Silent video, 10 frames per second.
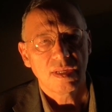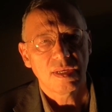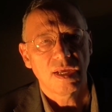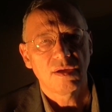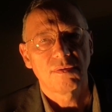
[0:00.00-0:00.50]

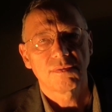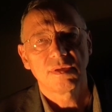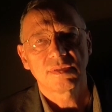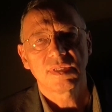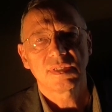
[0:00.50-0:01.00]
Now,
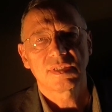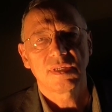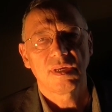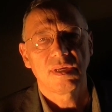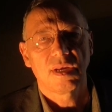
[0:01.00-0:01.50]
the
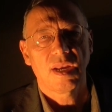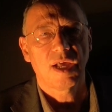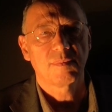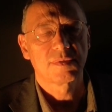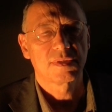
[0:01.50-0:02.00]
60
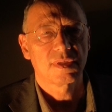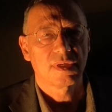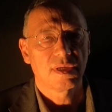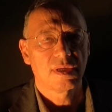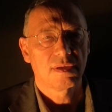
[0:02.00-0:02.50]
laps
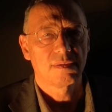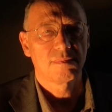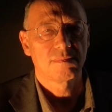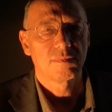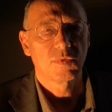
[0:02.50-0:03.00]

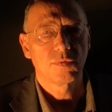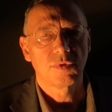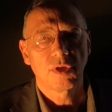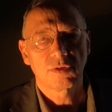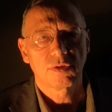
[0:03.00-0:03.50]
do
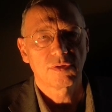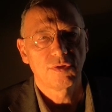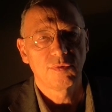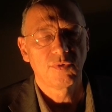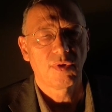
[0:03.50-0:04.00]
not
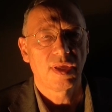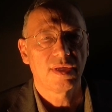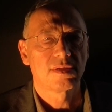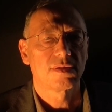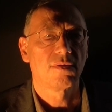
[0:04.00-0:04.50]

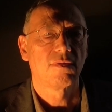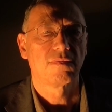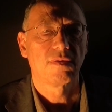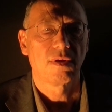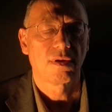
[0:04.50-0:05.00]
accumulate
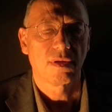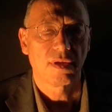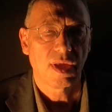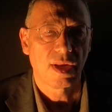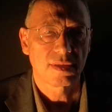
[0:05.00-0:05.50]
over
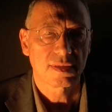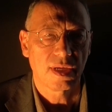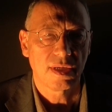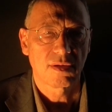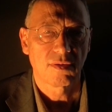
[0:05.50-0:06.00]
a Hale
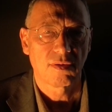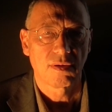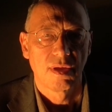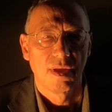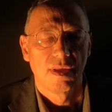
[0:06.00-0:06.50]

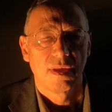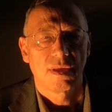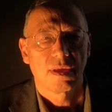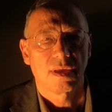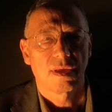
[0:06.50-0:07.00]
cycle.
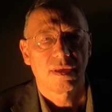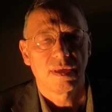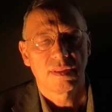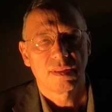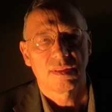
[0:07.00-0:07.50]

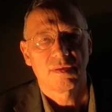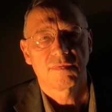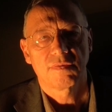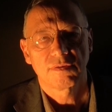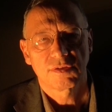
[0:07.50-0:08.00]
In the
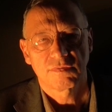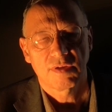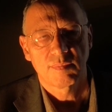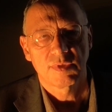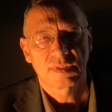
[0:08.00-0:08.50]
first
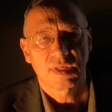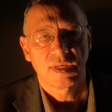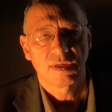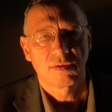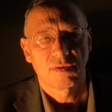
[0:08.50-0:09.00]
Schwabe
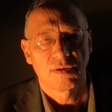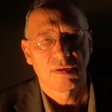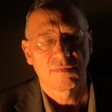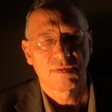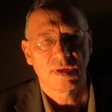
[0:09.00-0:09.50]
cycle
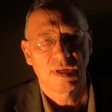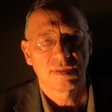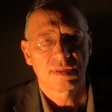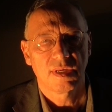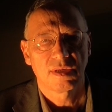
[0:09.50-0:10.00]
of the
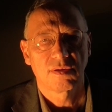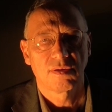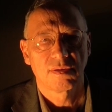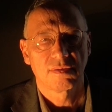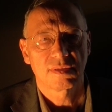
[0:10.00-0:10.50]
Hale
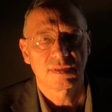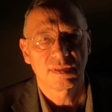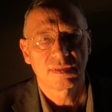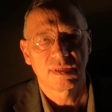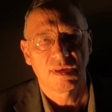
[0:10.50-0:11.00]
cycle,
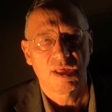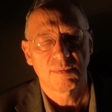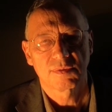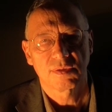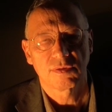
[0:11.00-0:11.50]
60
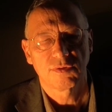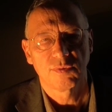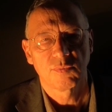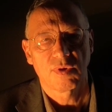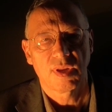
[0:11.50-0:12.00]
laps
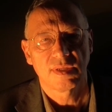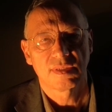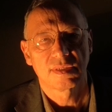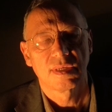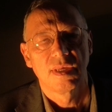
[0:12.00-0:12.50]

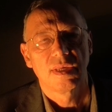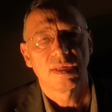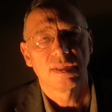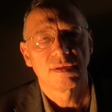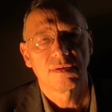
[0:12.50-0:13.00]
accumulate
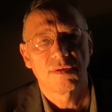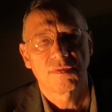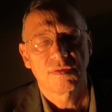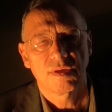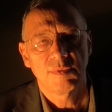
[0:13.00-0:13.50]
in the
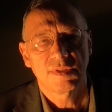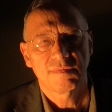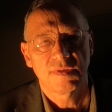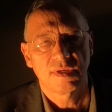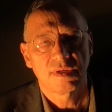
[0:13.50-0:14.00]
North
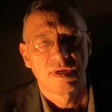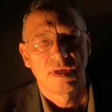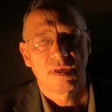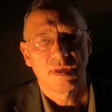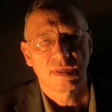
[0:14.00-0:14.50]
Hemisphere.
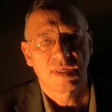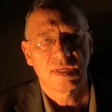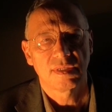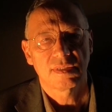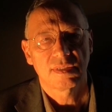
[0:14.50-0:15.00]

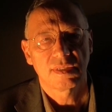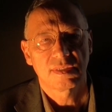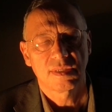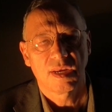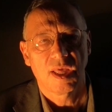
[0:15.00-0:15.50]
Again,
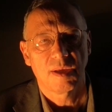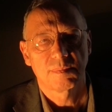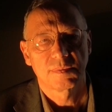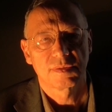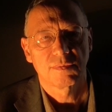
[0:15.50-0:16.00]
60
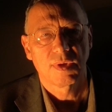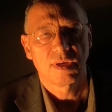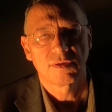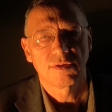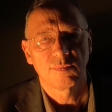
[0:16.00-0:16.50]
laps
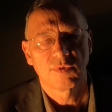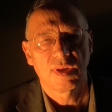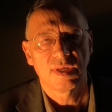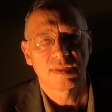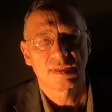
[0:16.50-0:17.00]
will
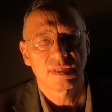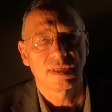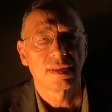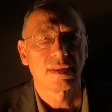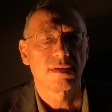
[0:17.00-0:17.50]
accumulate
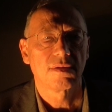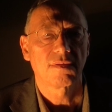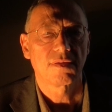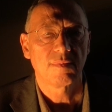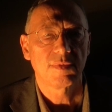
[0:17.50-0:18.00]
in the
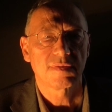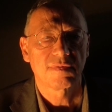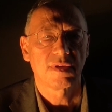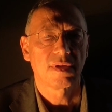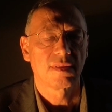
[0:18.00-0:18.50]
North
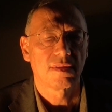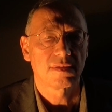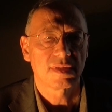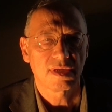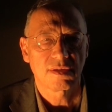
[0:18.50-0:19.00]
Hemisphere in
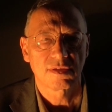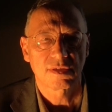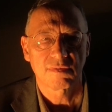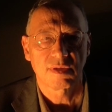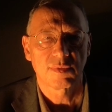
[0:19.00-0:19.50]
the second
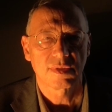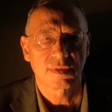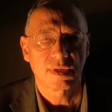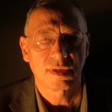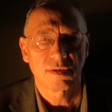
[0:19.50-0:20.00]
Schwabe
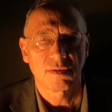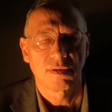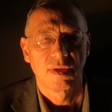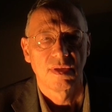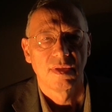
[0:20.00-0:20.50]

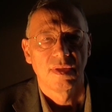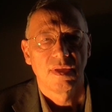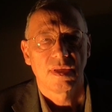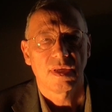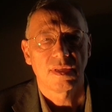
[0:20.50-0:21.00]
cycle,
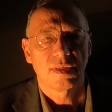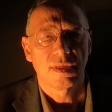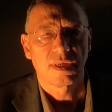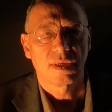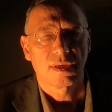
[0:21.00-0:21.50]

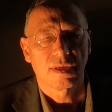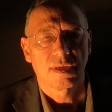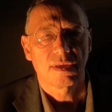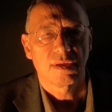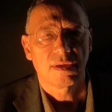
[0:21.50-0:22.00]
ending
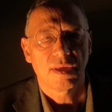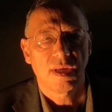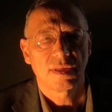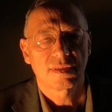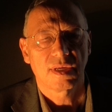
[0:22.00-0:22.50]
a
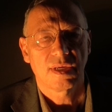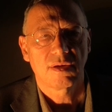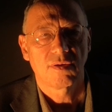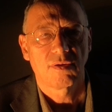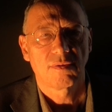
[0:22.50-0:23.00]
Hale
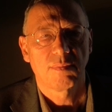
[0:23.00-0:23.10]
cycle,